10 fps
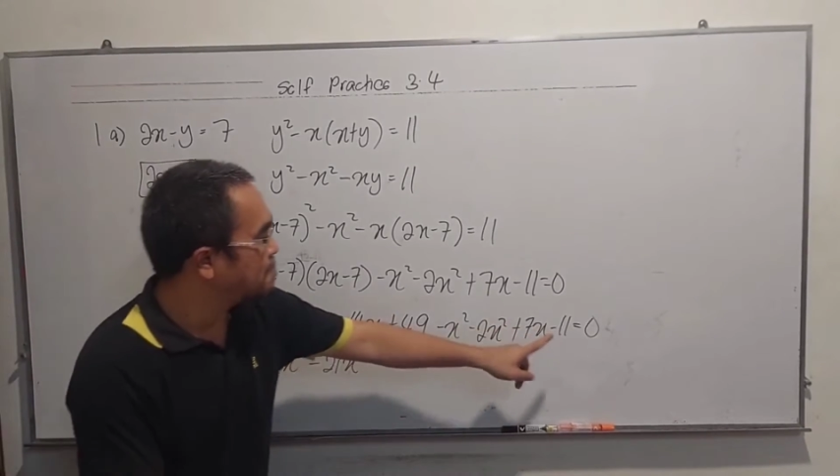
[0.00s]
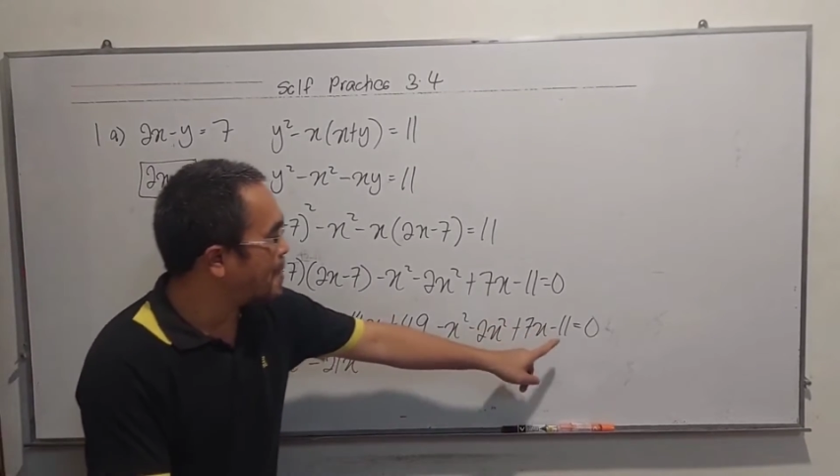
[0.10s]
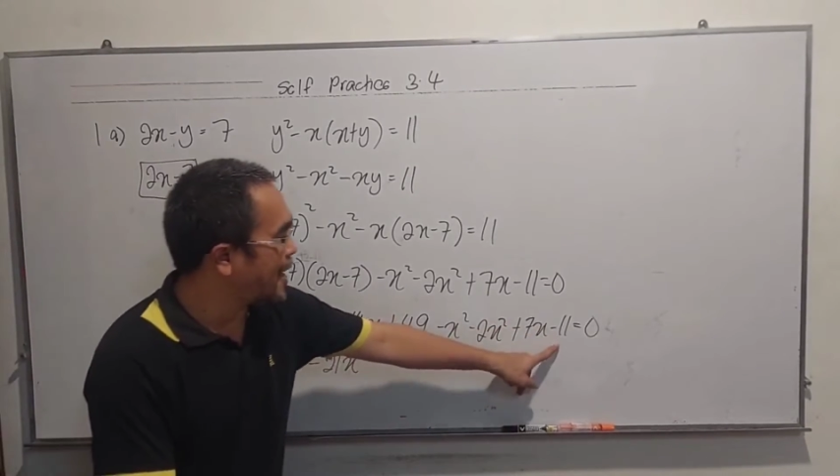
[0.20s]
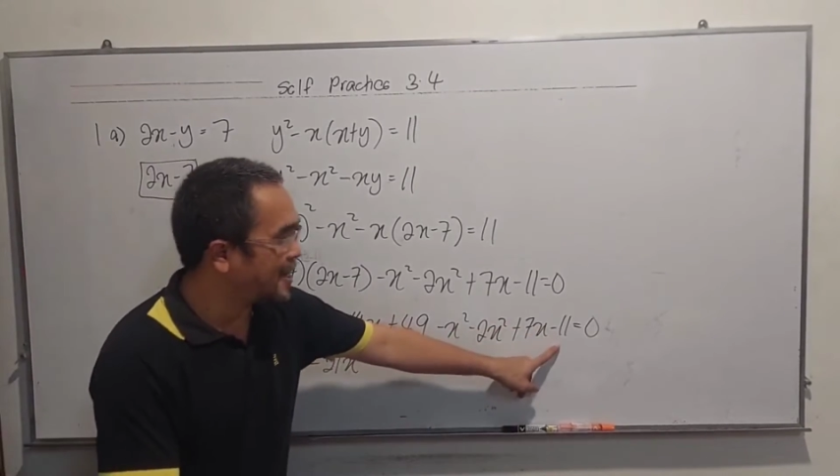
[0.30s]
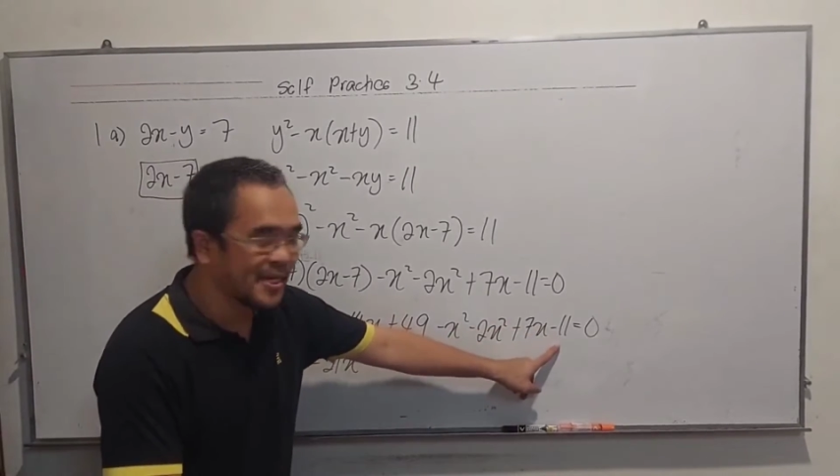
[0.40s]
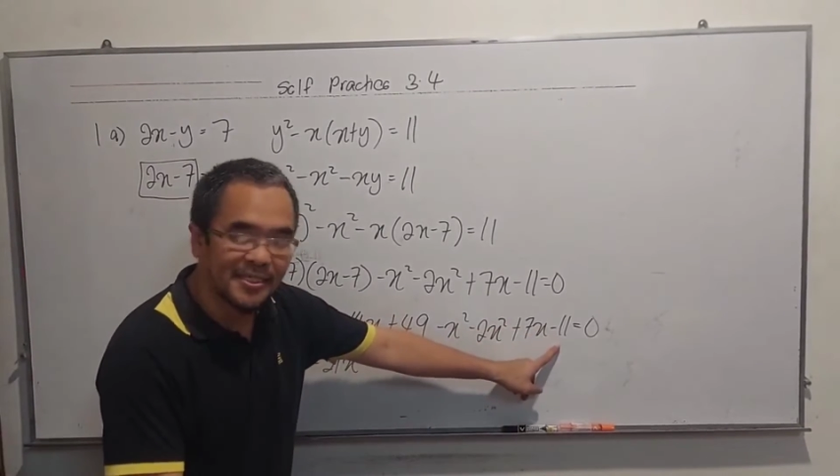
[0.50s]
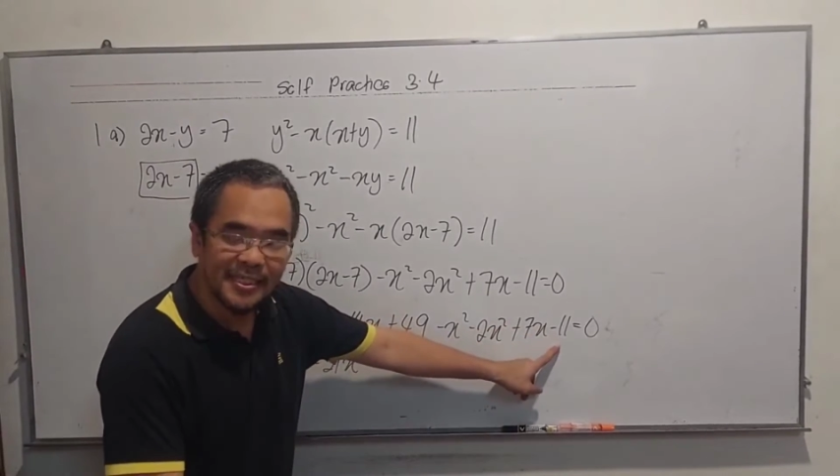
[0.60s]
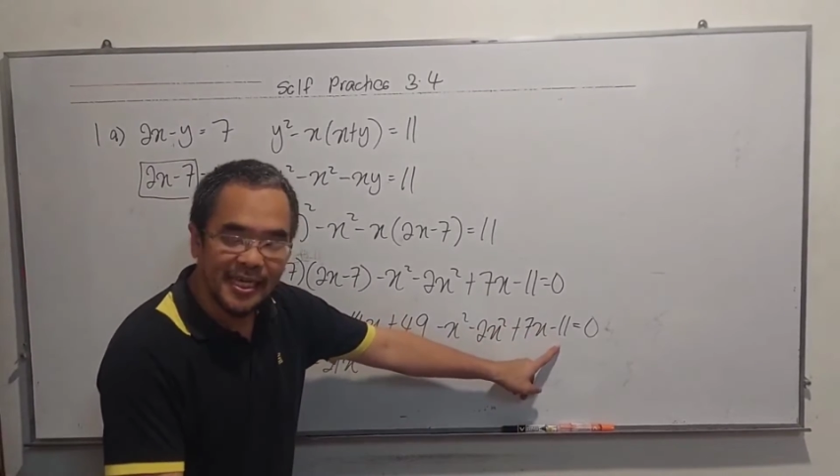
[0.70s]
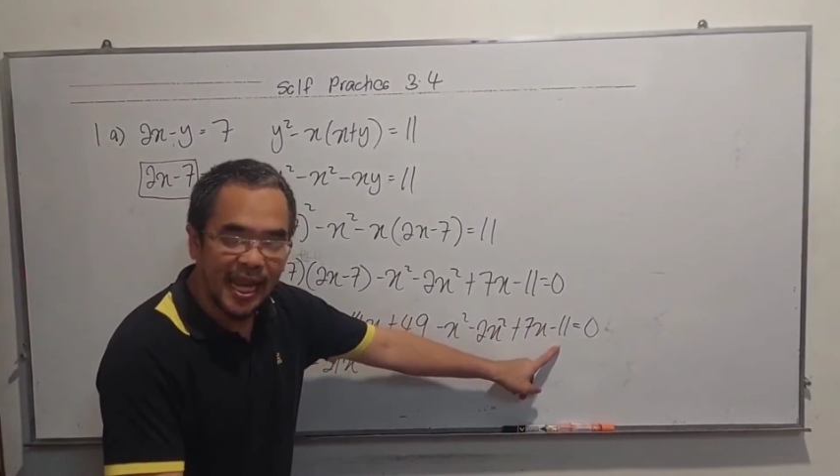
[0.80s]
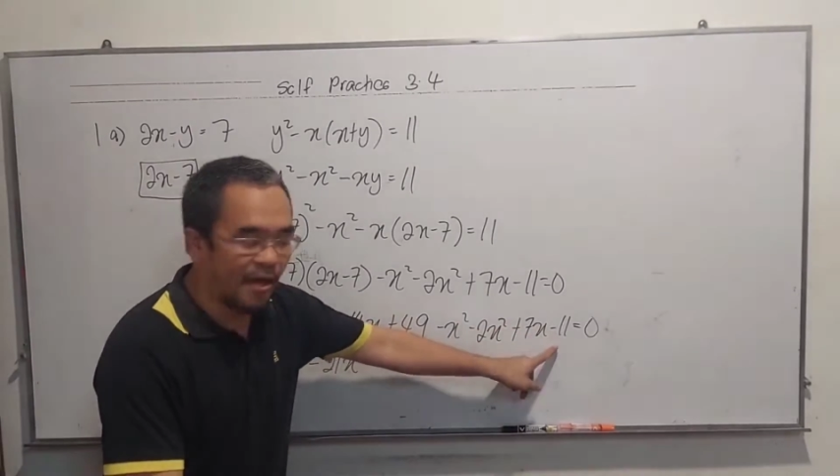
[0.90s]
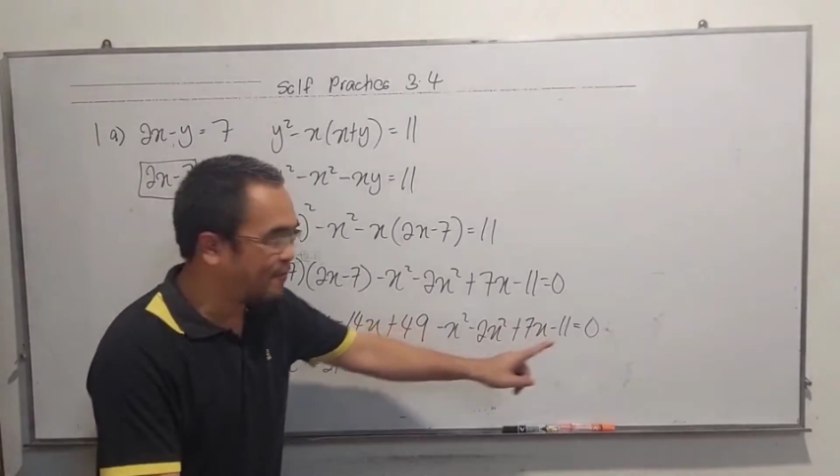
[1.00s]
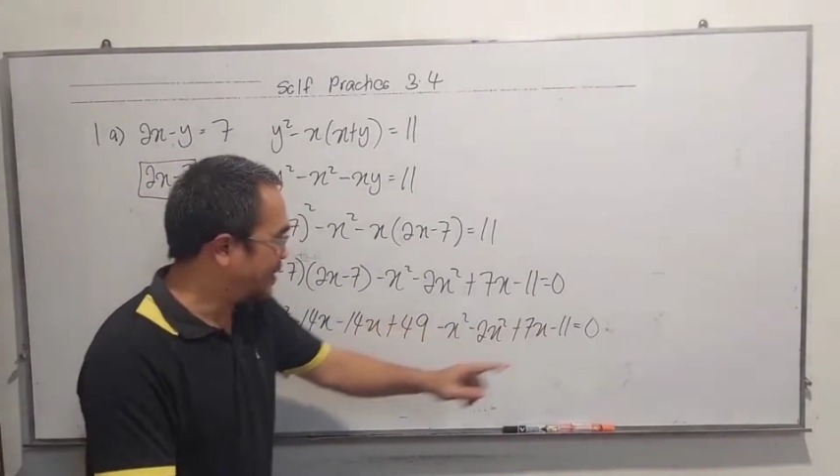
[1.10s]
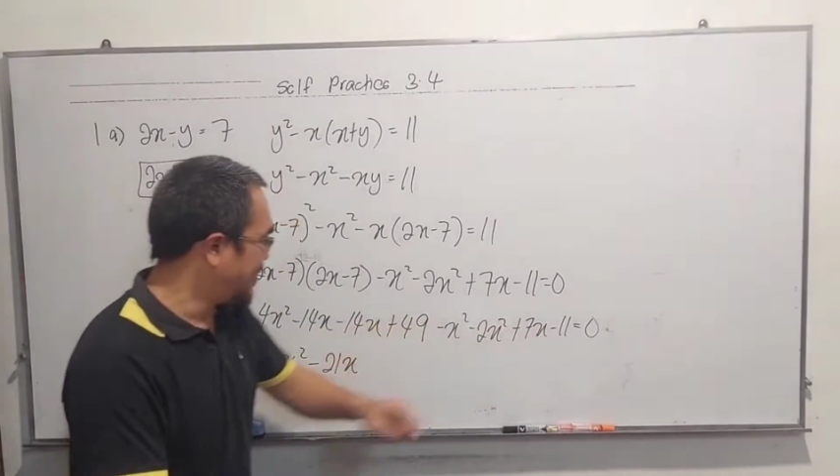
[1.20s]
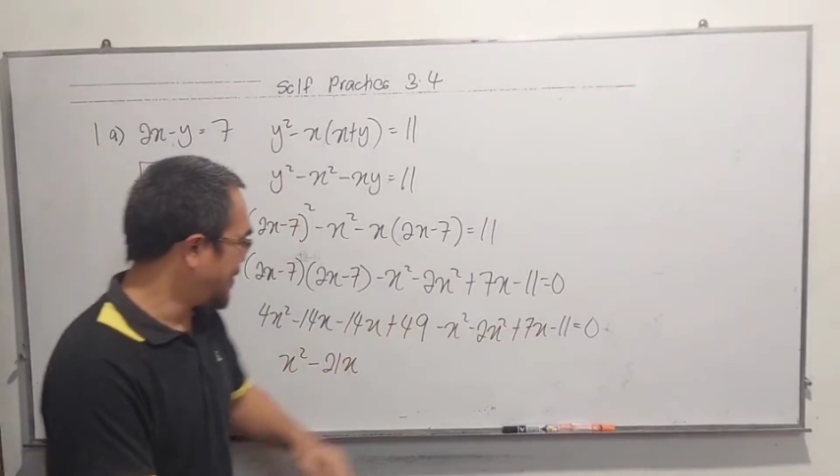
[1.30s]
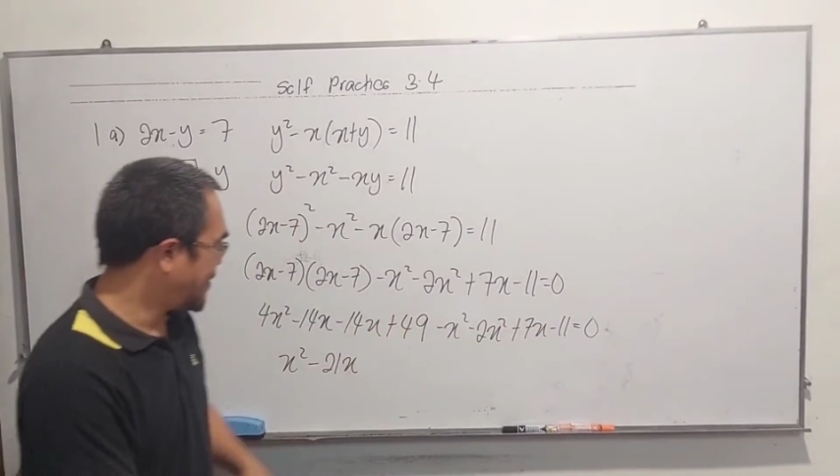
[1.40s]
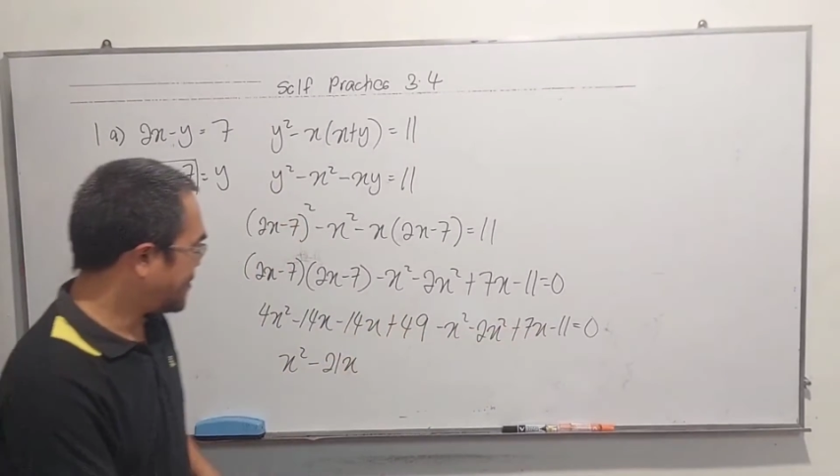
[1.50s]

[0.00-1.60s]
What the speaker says: minus 11.